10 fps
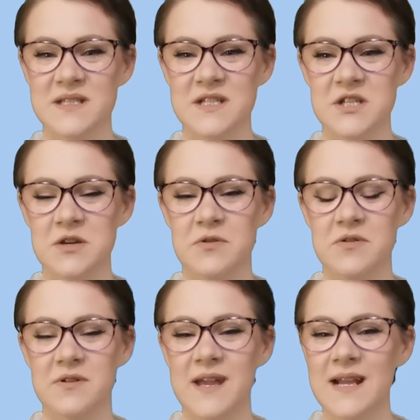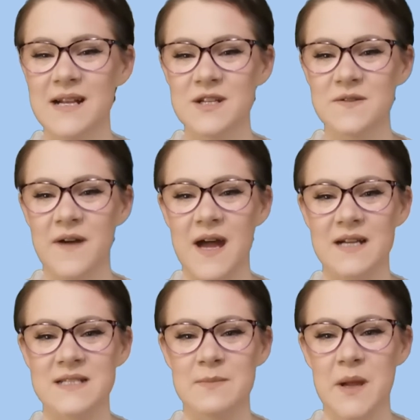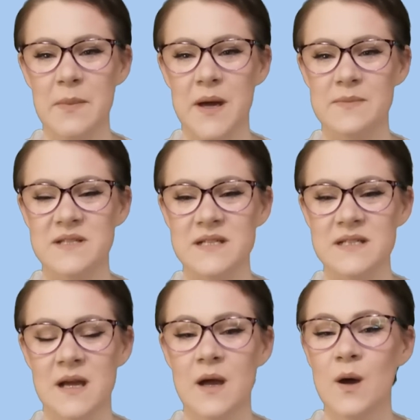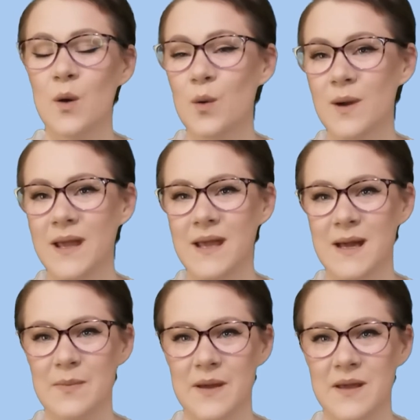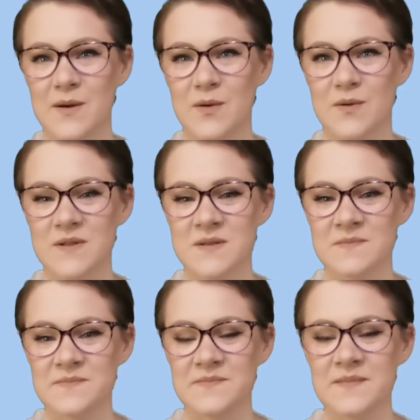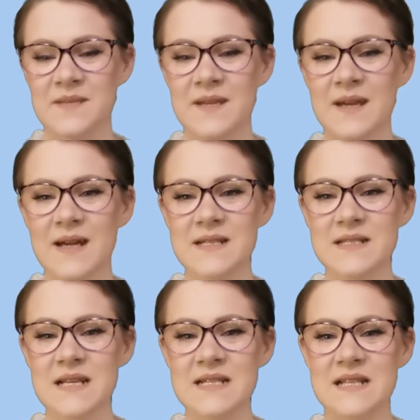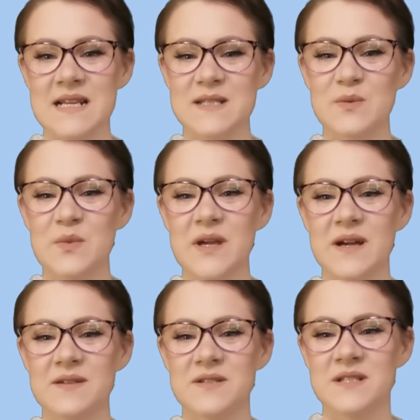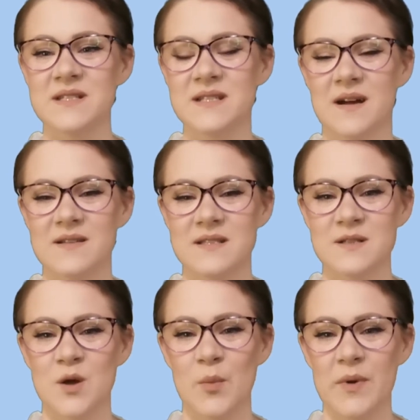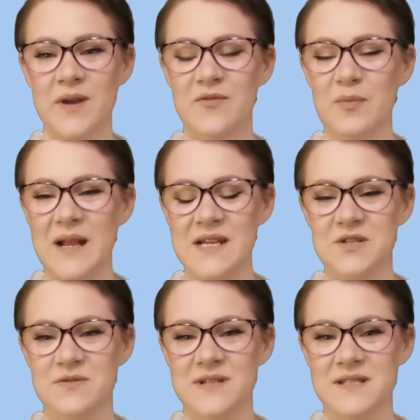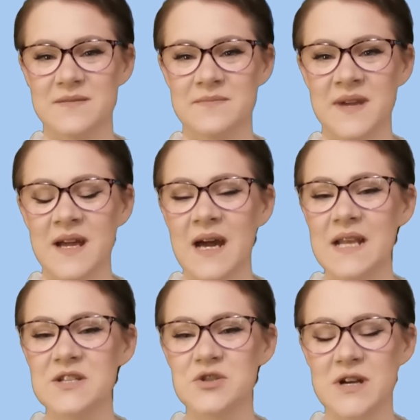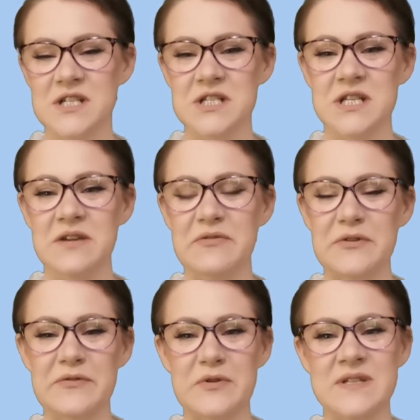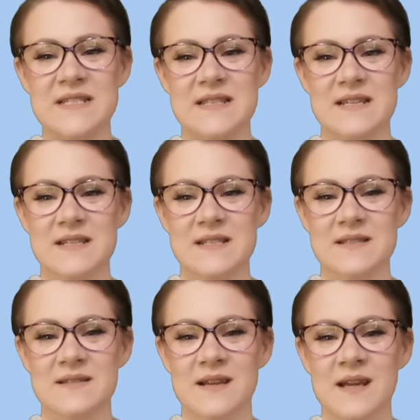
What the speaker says: assist you on your English for Academic Purposes or EAP course. In today's lesson we are going to discuss the topic of plagiarism and a strategy for avoiding this.